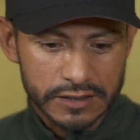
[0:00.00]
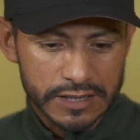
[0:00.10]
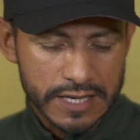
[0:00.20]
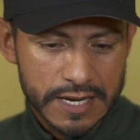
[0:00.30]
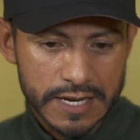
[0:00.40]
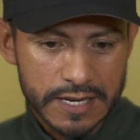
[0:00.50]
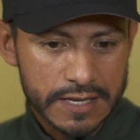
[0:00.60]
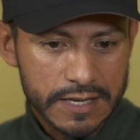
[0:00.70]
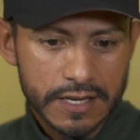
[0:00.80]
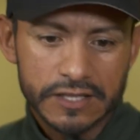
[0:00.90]
at the
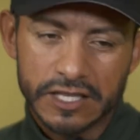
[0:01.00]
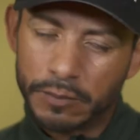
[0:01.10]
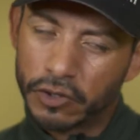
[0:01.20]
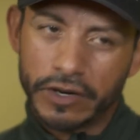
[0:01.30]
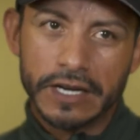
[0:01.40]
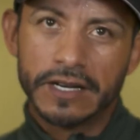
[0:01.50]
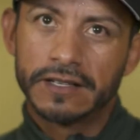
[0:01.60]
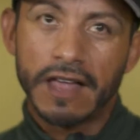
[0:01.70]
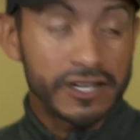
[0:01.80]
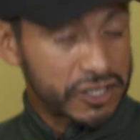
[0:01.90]
Simple Green and
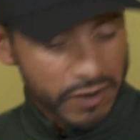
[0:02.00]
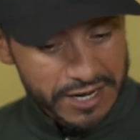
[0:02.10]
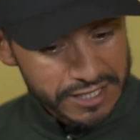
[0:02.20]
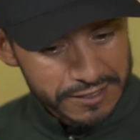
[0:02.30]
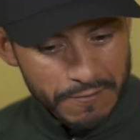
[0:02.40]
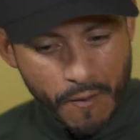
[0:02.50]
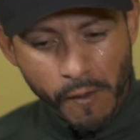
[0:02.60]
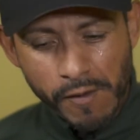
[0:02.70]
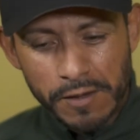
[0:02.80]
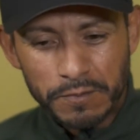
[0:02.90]
a lot of stress.
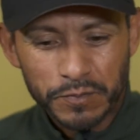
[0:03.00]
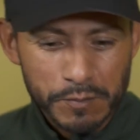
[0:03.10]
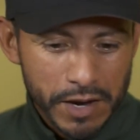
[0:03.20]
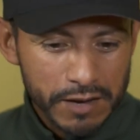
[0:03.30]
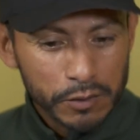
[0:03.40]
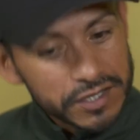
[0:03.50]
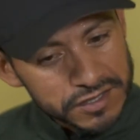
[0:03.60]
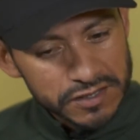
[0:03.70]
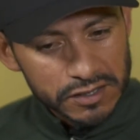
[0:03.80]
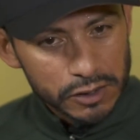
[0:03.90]
My oldest
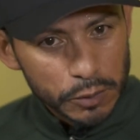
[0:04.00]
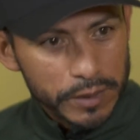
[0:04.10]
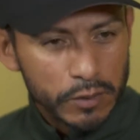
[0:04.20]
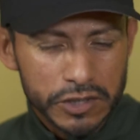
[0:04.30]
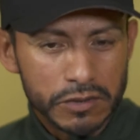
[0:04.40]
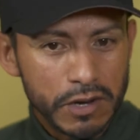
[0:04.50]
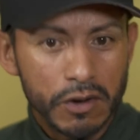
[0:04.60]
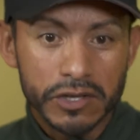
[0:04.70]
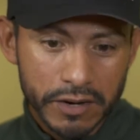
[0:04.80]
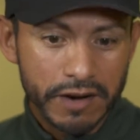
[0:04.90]
sister, Loopy, which you
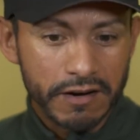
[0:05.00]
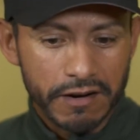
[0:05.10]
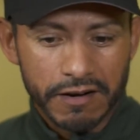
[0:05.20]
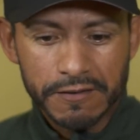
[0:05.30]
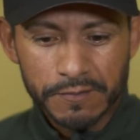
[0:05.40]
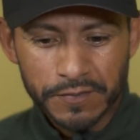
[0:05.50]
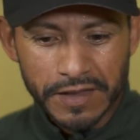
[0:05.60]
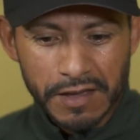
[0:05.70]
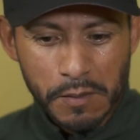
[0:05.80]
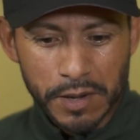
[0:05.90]
know and you hear her,
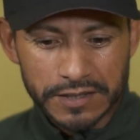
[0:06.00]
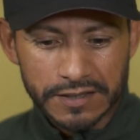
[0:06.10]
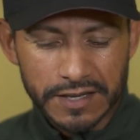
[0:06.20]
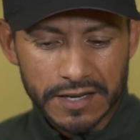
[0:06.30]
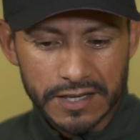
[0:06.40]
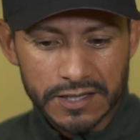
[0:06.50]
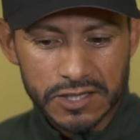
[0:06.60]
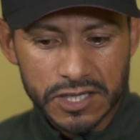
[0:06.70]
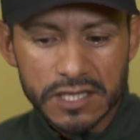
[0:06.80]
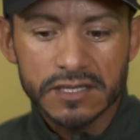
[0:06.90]
but
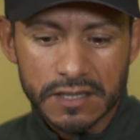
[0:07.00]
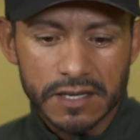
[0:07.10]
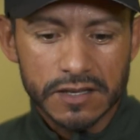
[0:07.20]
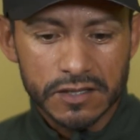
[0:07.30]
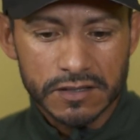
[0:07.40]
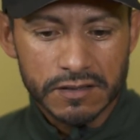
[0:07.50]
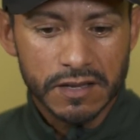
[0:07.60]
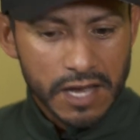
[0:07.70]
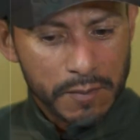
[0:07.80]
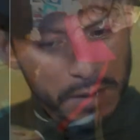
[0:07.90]
she's and